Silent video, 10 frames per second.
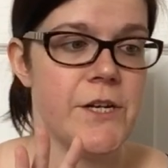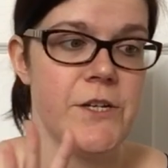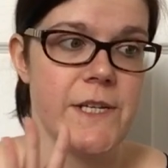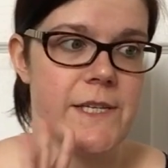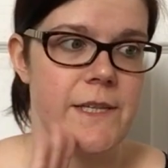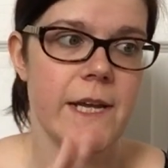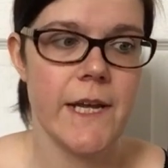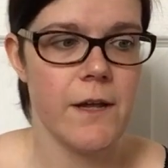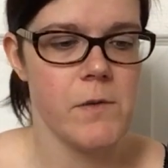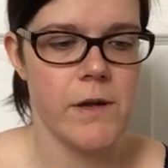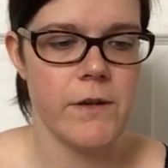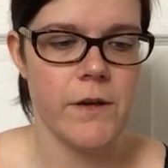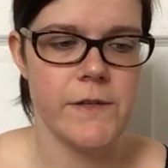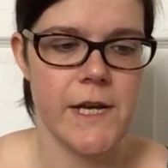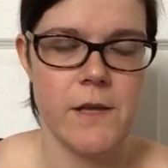she doesn't like LOL
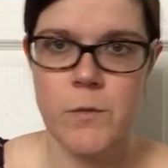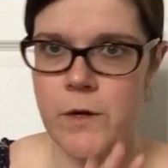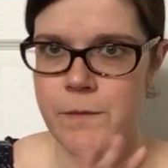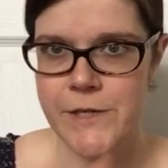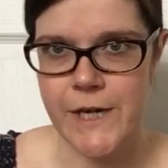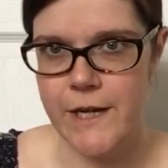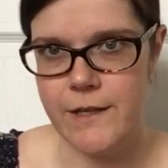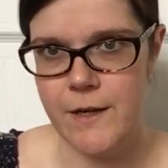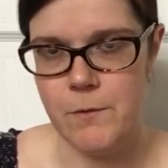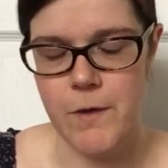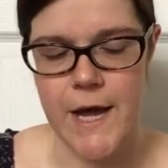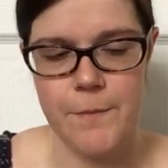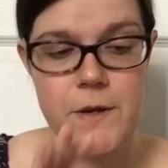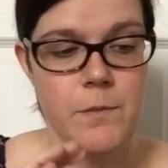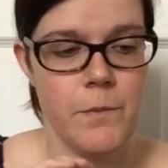dolls anymore, which I highly doubt will
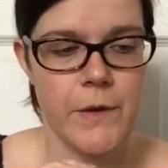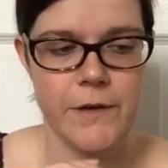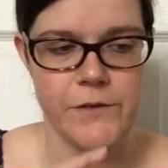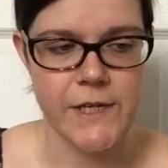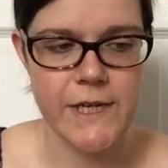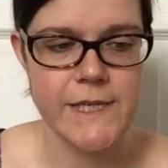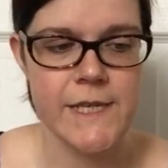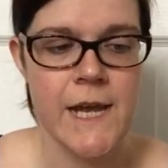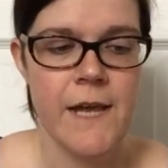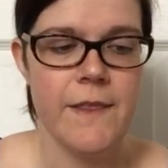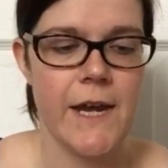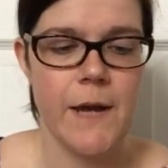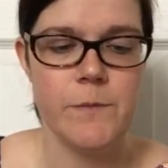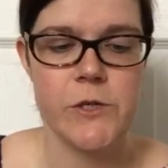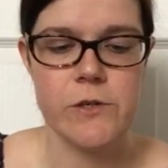happen, but if she does, then
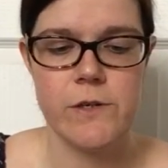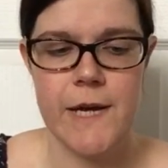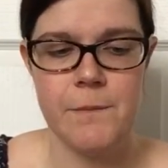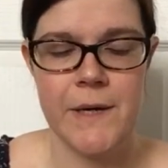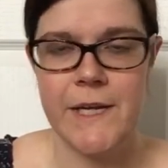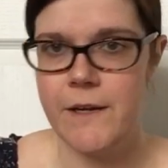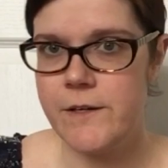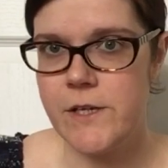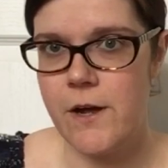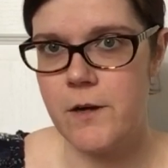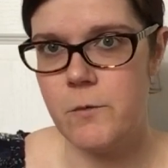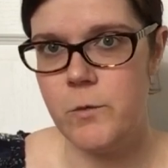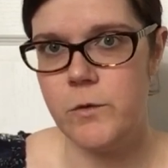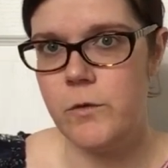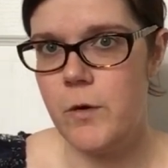I'm sure that my youngest daughter
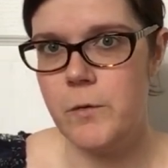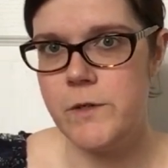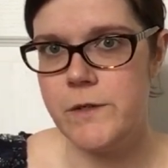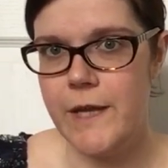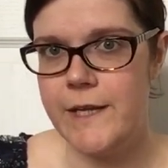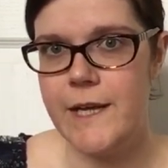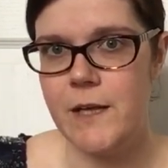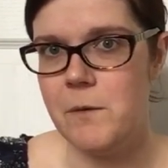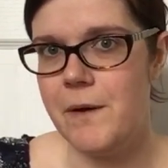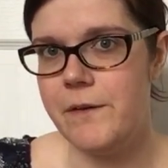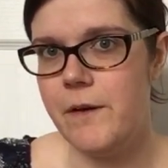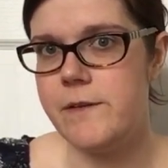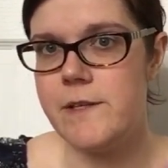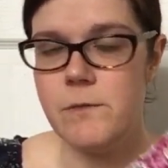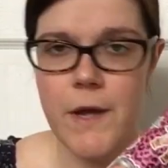will grow to like the LOL
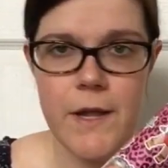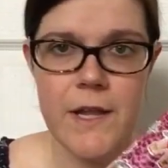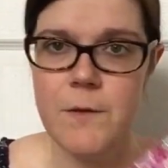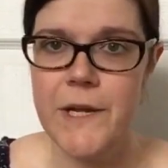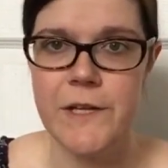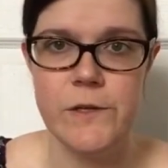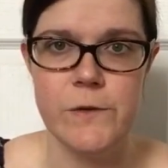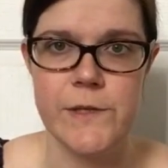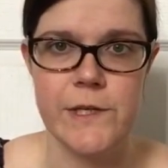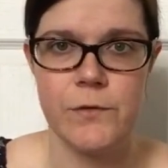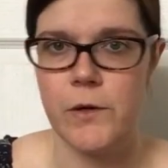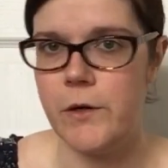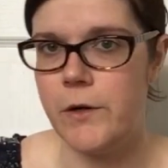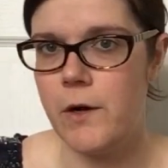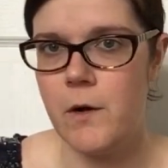dolls as well, and we can use it for
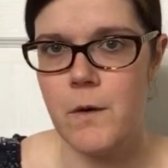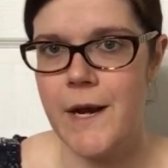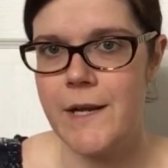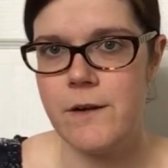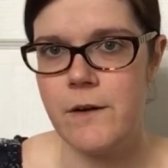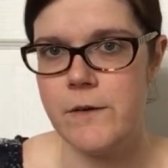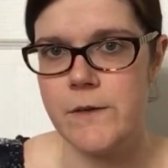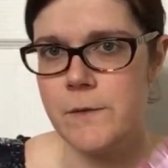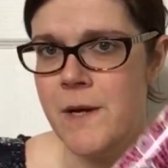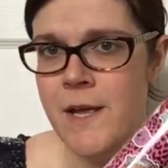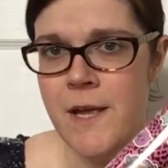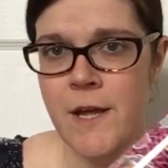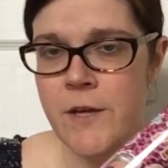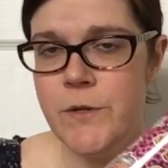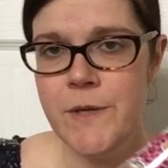her, or I could also
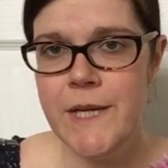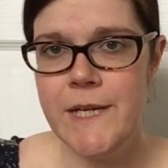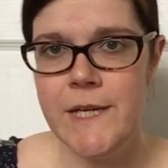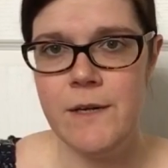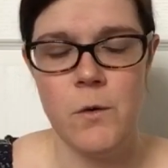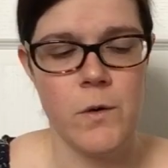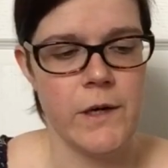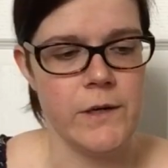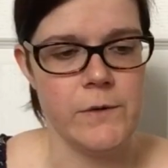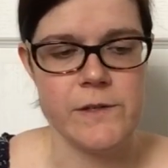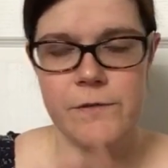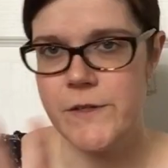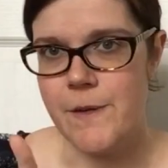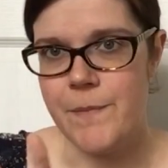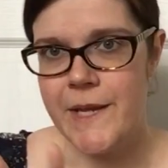donate it or use it for
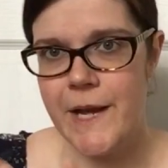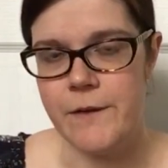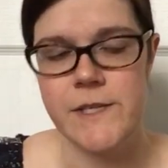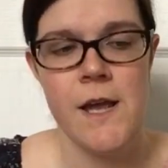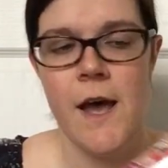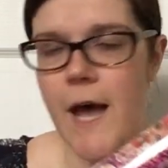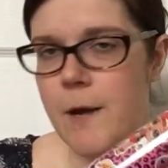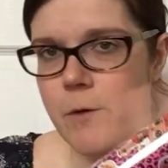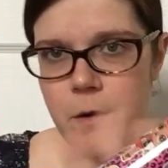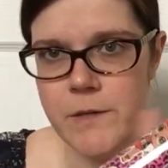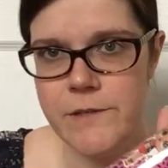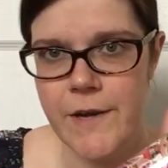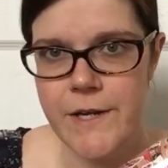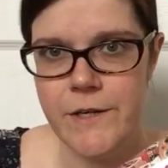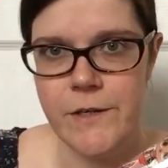something else. I will always
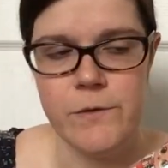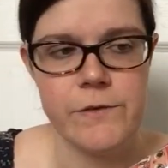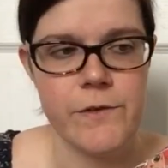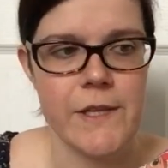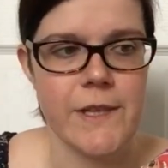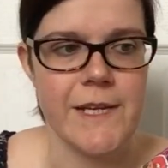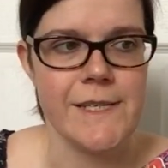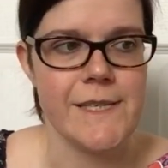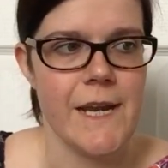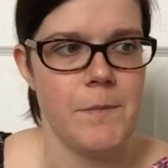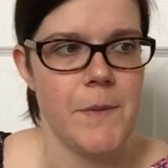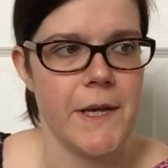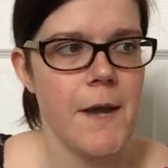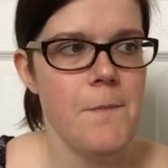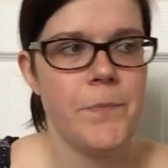find a use for the things that I pick up.